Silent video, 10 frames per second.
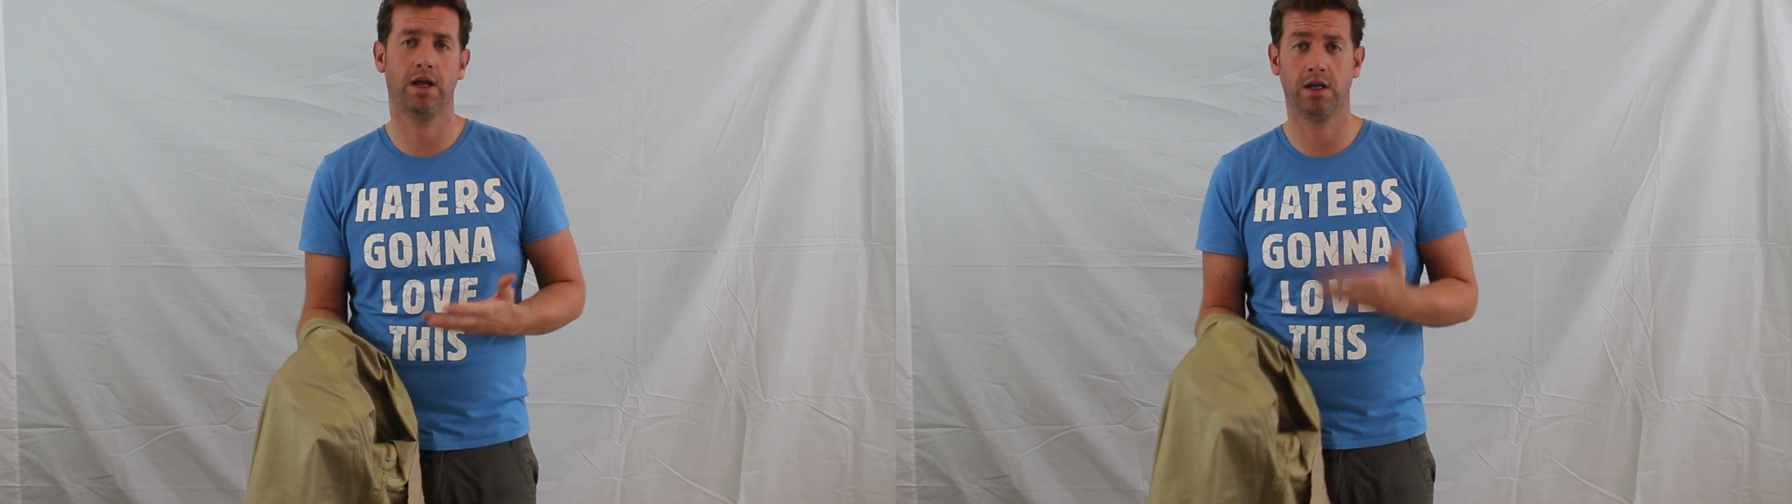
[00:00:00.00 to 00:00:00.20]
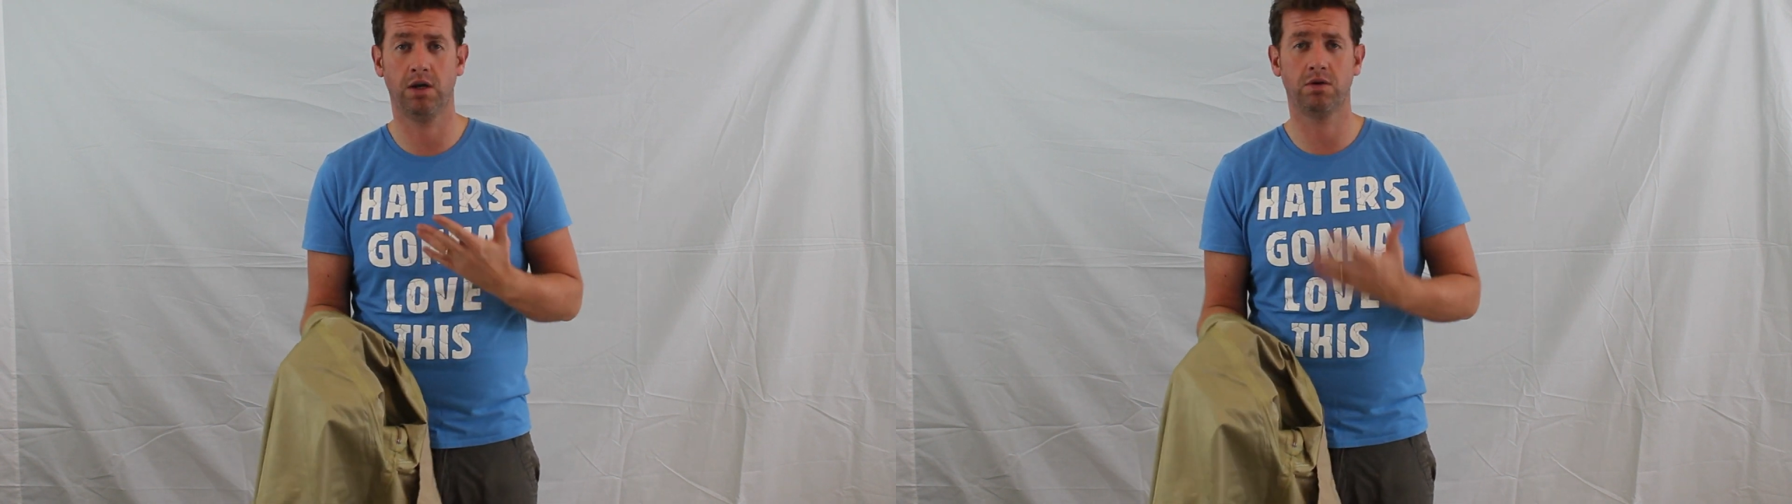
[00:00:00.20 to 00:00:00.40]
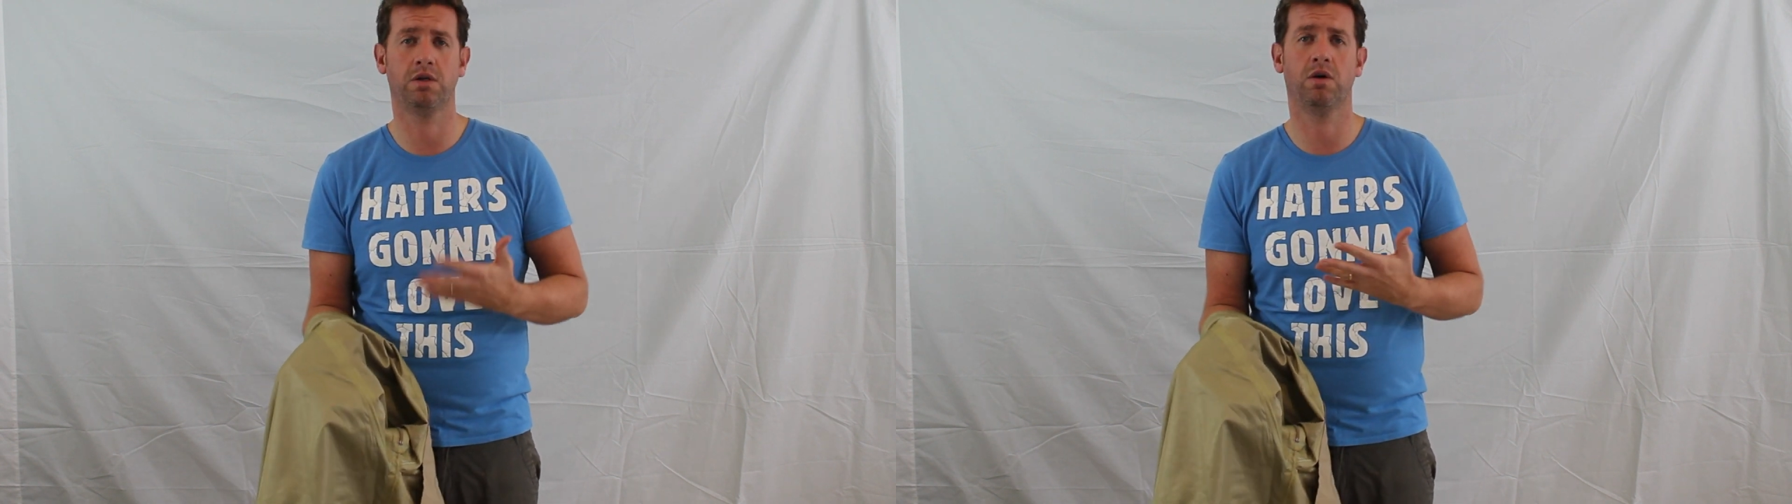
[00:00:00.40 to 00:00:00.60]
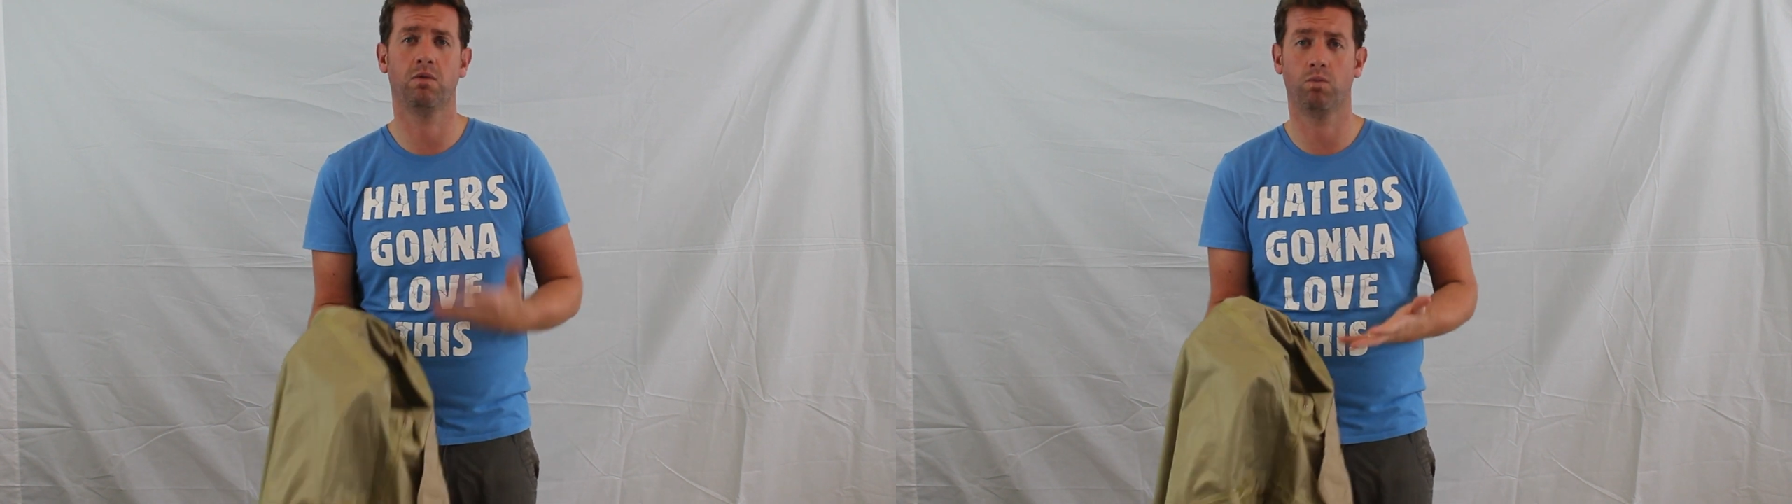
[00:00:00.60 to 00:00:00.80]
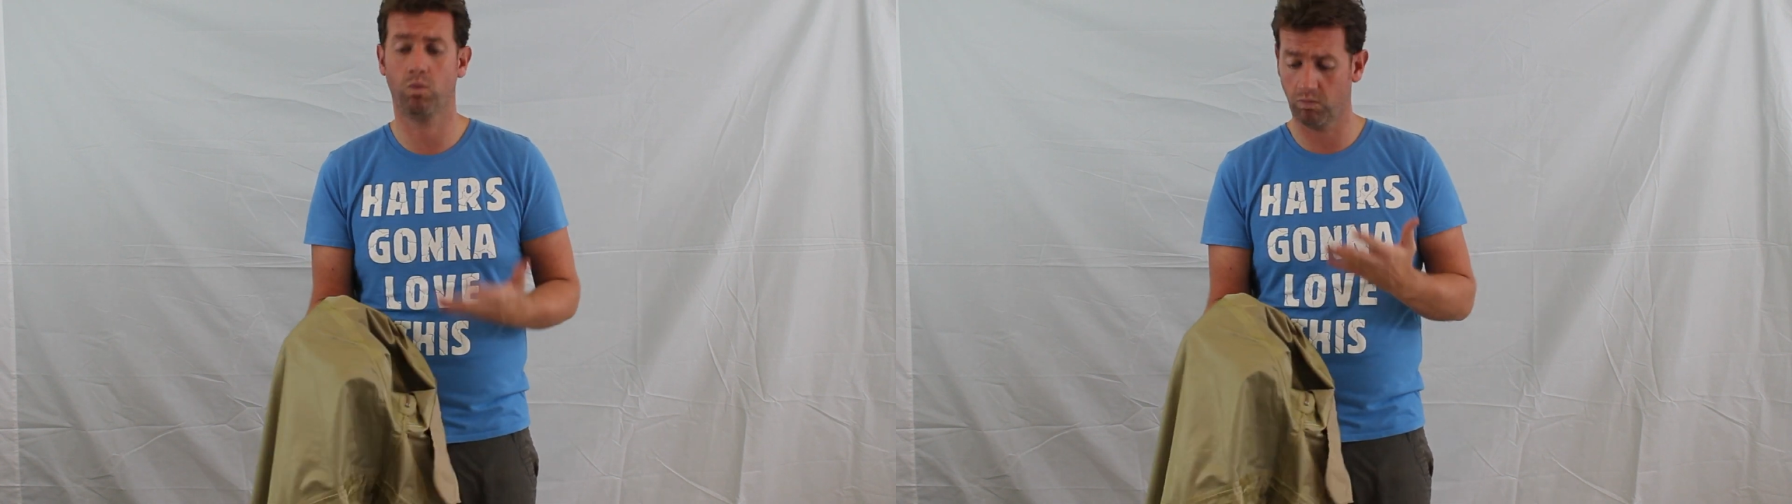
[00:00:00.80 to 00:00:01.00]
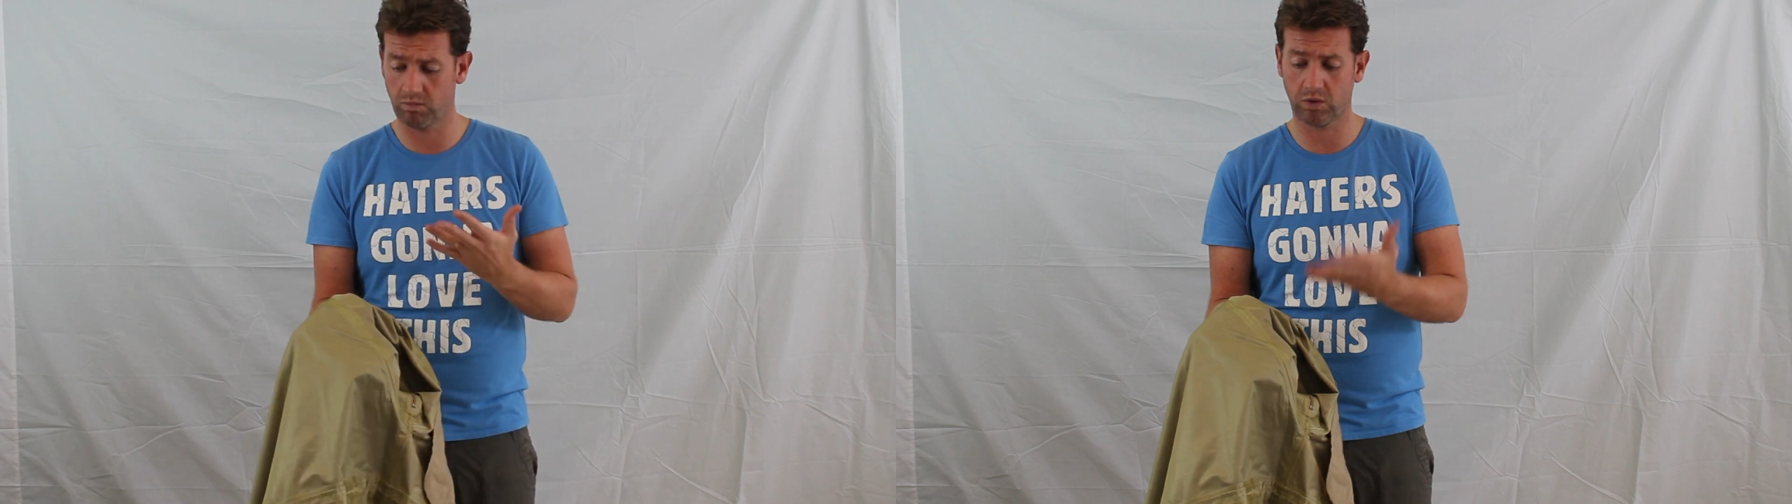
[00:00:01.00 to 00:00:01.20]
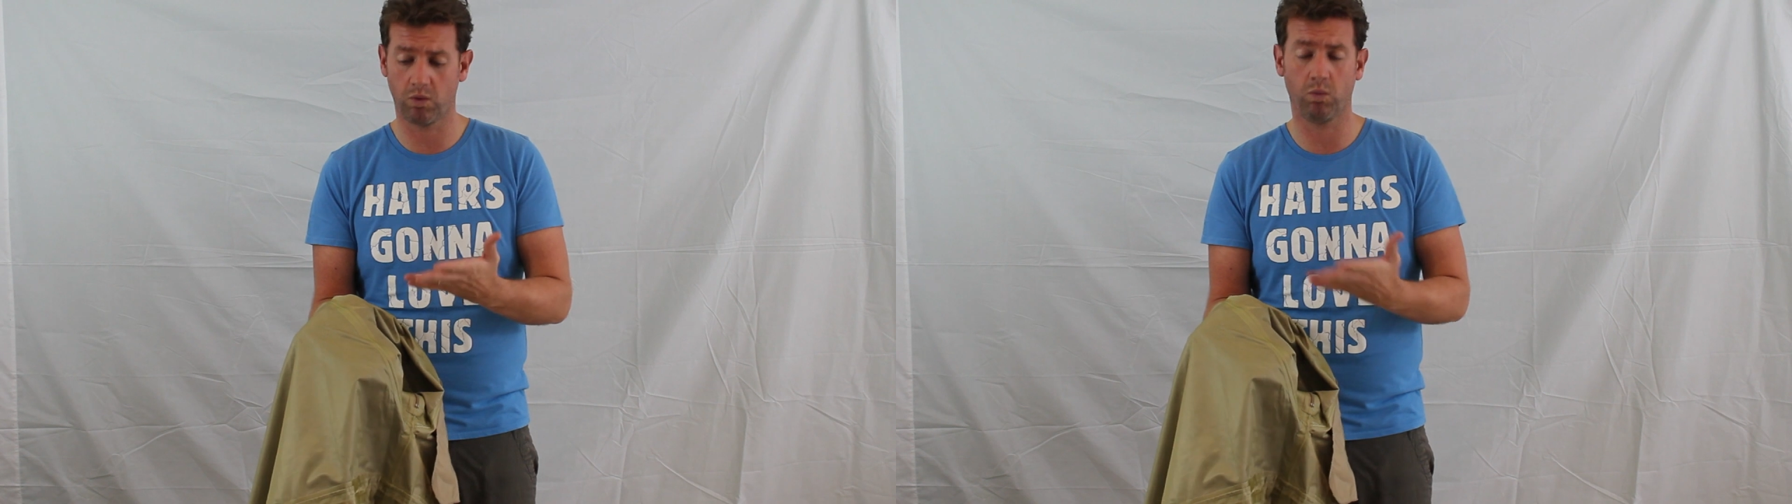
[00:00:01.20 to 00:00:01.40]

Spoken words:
and usually on sort